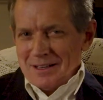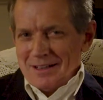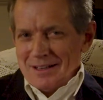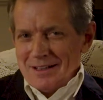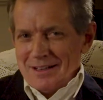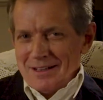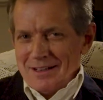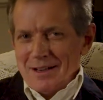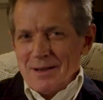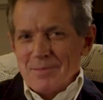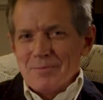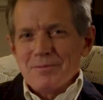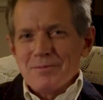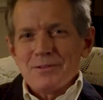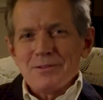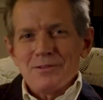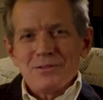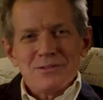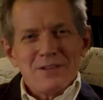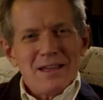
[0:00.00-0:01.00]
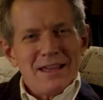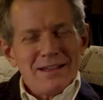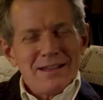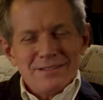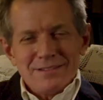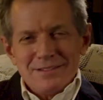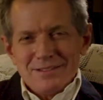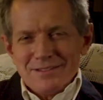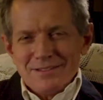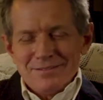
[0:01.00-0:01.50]
are uh, up for sale.
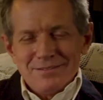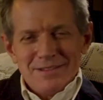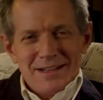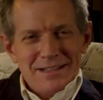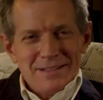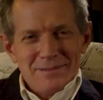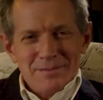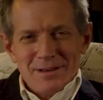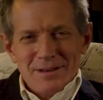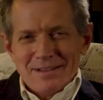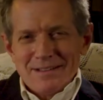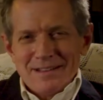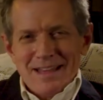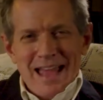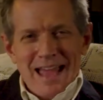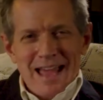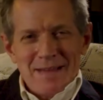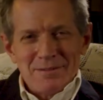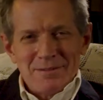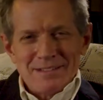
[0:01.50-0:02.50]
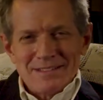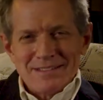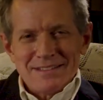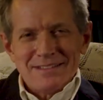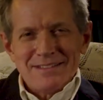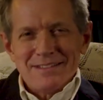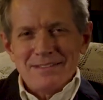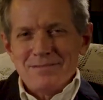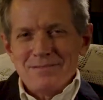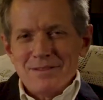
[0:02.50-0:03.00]
You can find them on
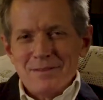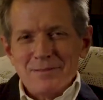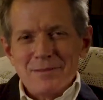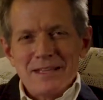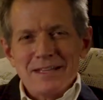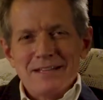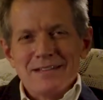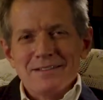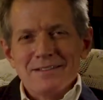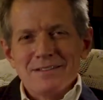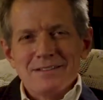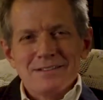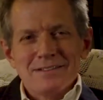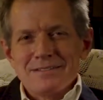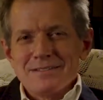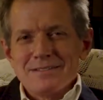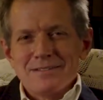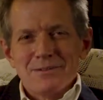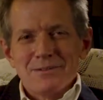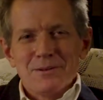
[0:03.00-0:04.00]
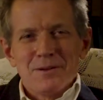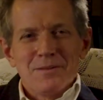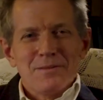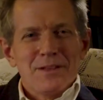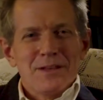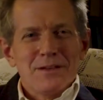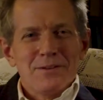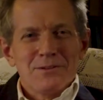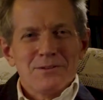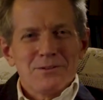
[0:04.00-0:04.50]
Amazon and Vimeo and all of
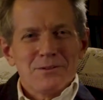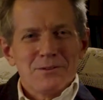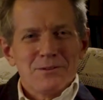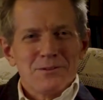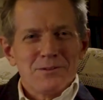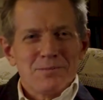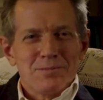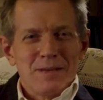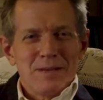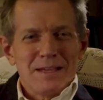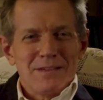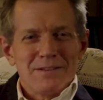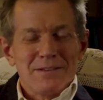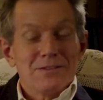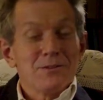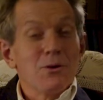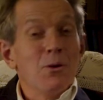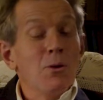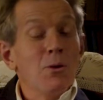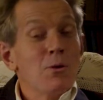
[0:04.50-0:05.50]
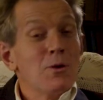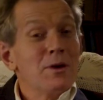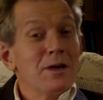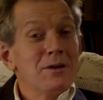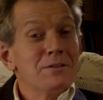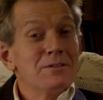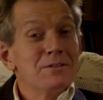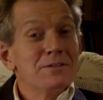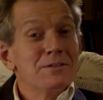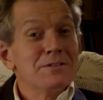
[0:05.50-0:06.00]
those sorts of places. Or go
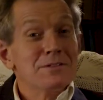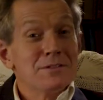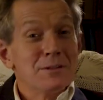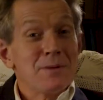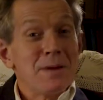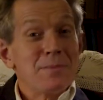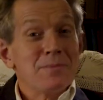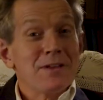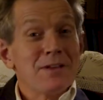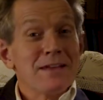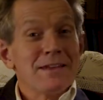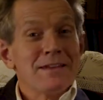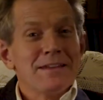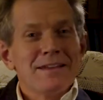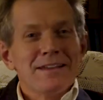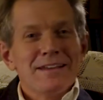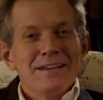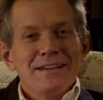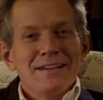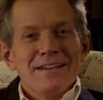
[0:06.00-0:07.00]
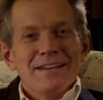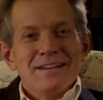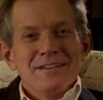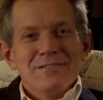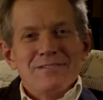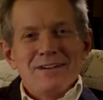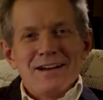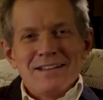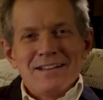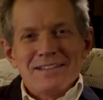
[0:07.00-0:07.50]
to the website,
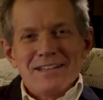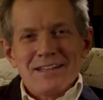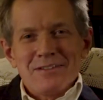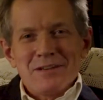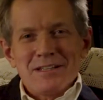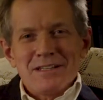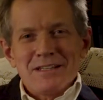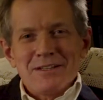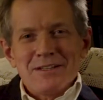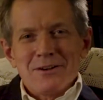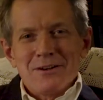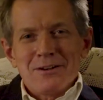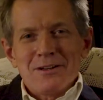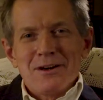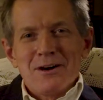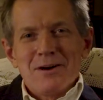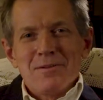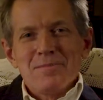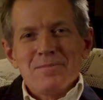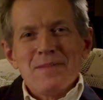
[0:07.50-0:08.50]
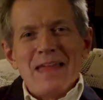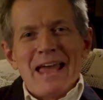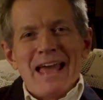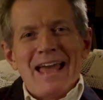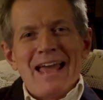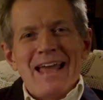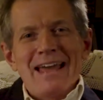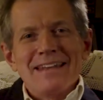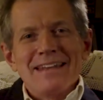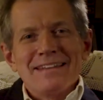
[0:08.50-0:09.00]
firesidereading.com,
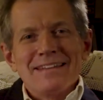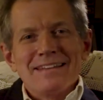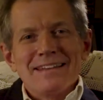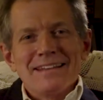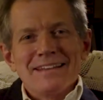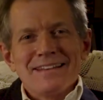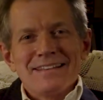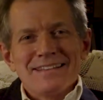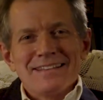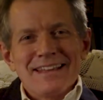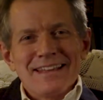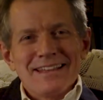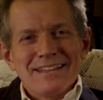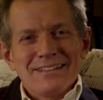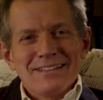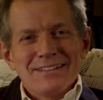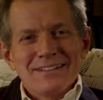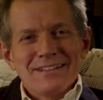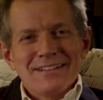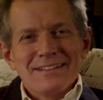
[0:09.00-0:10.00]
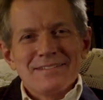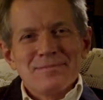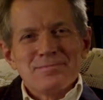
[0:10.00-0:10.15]
and uh, take a look.